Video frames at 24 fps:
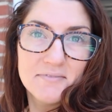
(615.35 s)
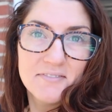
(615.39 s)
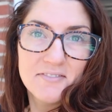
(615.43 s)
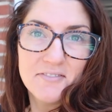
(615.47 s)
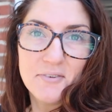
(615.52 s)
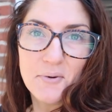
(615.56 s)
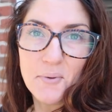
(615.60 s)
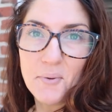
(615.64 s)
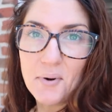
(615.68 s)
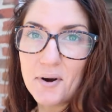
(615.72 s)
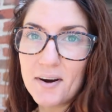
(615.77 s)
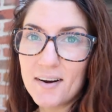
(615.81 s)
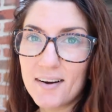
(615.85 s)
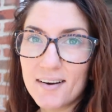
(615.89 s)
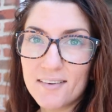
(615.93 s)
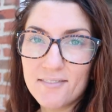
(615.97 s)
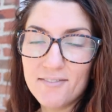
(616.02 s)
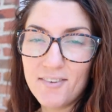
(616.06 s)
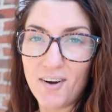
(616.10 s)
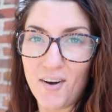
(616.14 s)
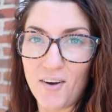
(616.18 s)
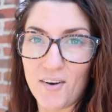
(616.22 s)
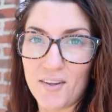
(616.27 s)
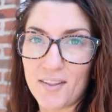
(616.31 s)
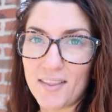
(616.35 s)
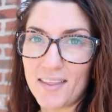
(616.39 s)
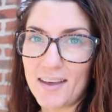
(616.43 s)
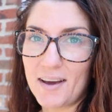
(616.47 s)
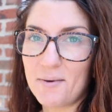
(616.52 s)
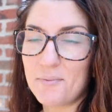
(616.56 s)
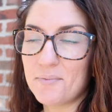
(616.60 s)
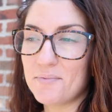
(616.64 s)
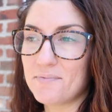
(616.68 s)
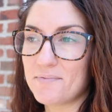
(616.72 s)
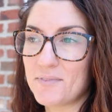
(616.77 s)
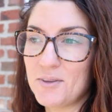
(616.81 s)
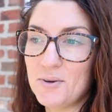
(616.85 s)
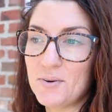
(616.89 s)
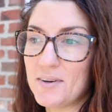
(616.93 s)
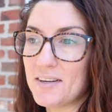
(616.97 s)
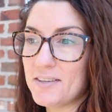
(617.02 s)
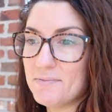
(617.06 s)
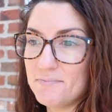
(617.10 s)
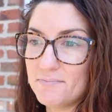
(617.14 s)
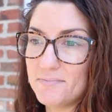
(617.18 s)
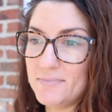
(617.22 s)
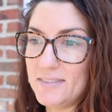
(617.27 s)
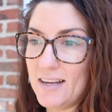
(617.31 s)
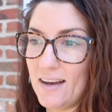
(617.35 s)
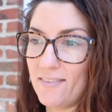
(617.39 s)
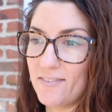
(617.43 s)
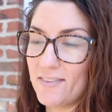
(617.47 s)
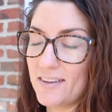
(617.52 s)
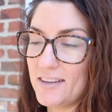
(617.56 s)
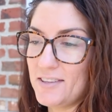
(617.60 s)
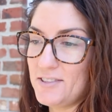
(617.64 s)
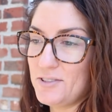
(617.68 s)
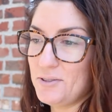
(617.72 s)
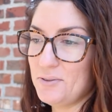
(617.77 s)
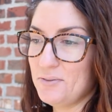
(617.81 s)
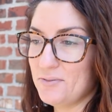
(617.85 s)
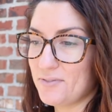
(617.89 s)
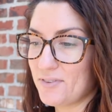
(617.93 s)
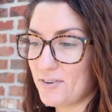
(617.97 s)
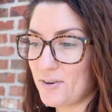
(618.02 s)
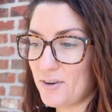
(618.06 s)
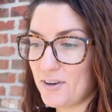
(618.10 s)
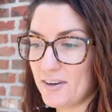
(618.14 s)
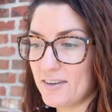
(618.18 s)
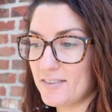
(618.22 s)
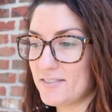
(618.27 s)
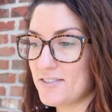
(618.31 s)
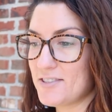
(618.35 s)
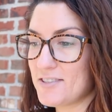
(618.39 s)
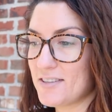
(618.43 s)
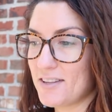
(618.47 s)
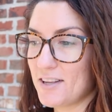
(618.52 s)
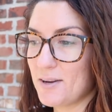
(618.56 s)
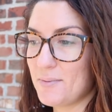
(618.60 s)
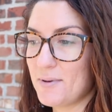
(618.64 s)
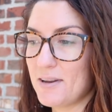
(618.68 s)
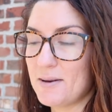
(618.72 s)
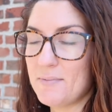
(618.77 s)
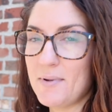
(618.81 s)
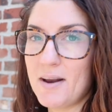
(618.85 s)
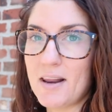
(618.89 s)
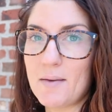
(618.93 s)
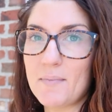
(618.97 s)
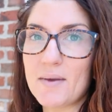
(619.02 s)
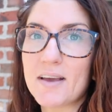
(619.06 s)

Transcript: for fall that you can definitely do for just a little bit of money,